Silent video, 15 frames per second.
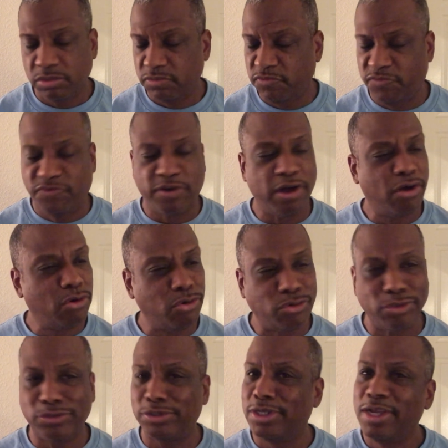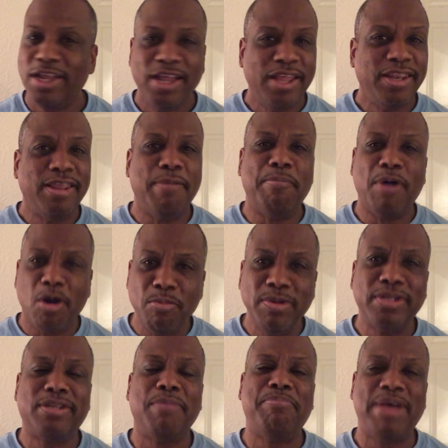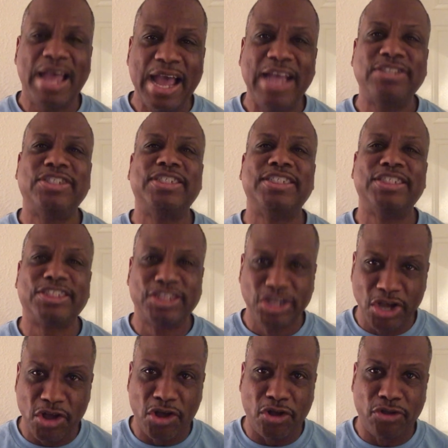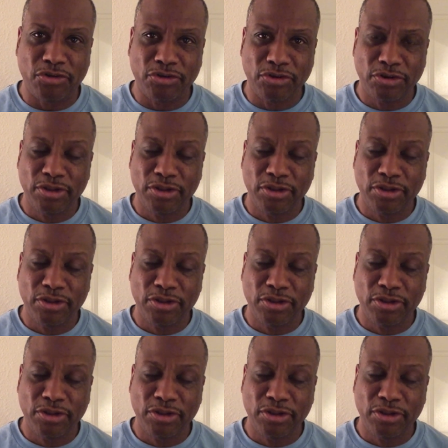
folks, the moment the passion is gone,